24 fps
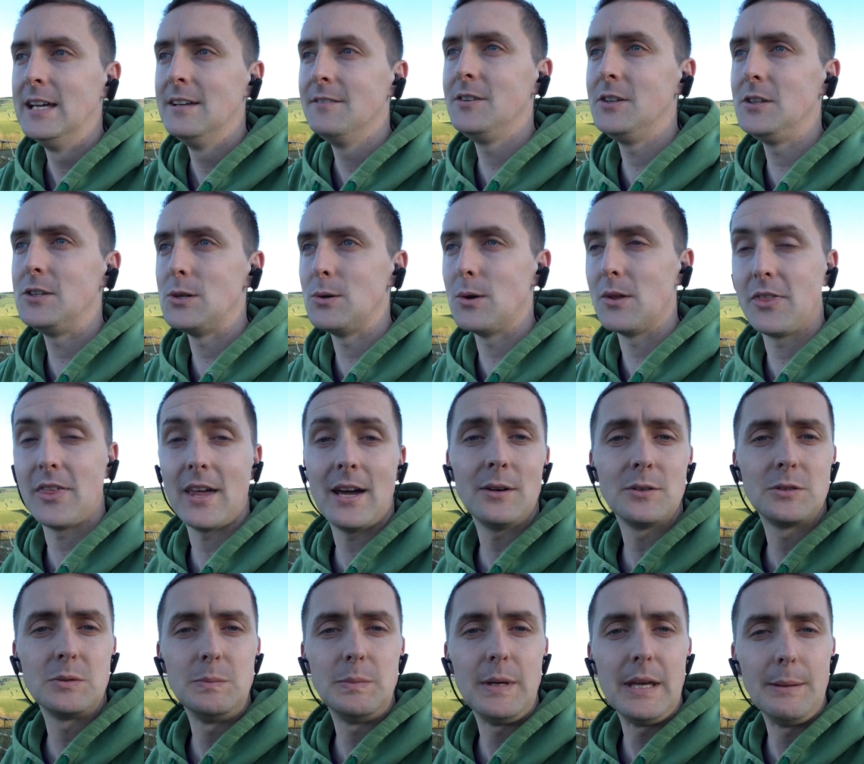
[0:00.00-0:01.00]
If you do a
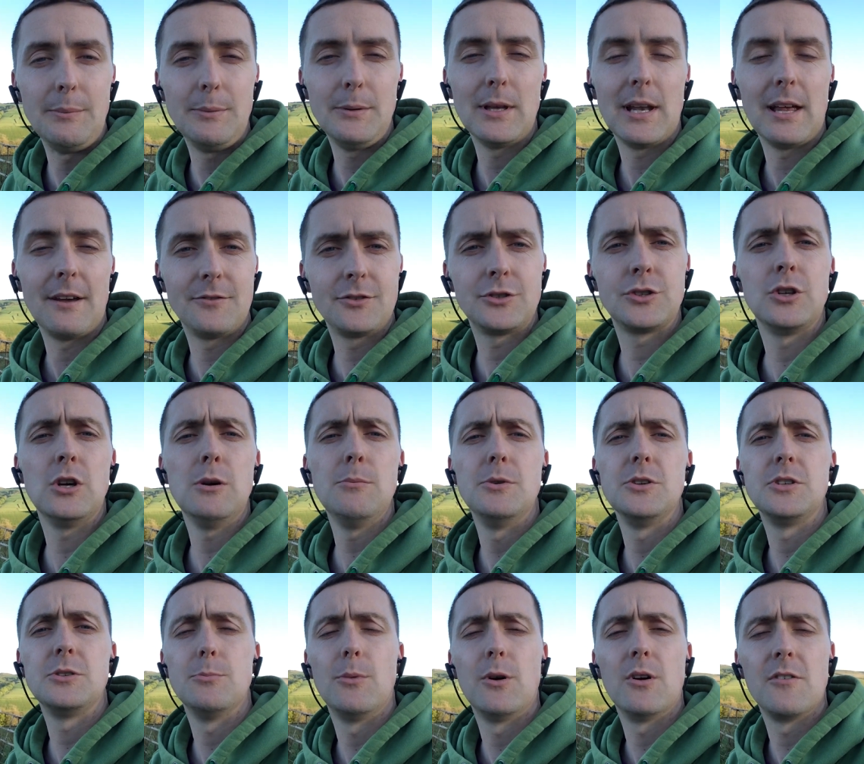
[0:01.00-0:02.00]
thousand people, you'll have so
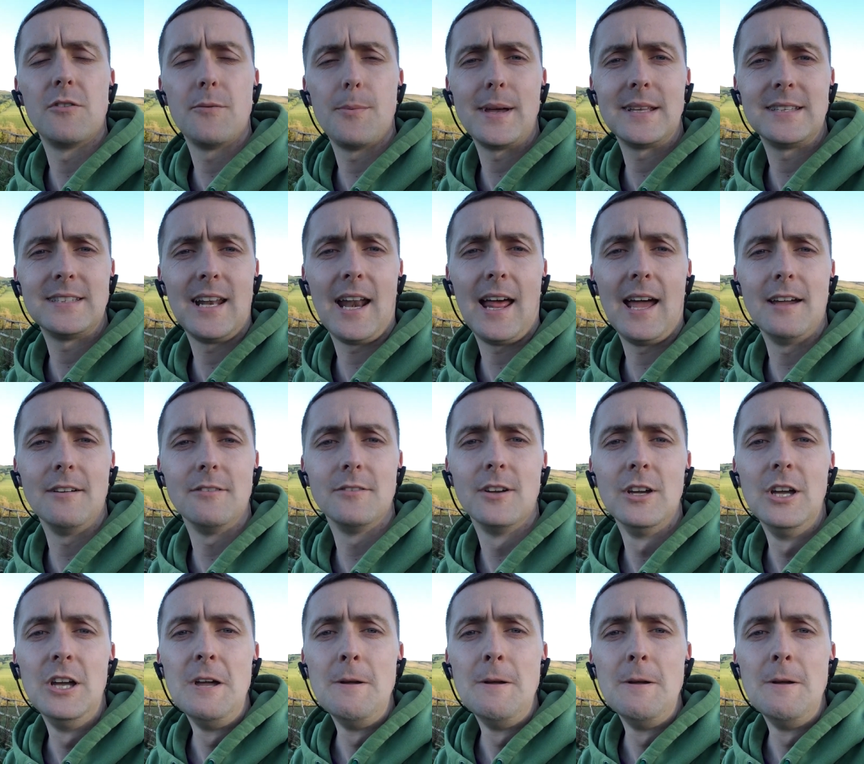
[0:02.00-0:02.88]
much more of a better life.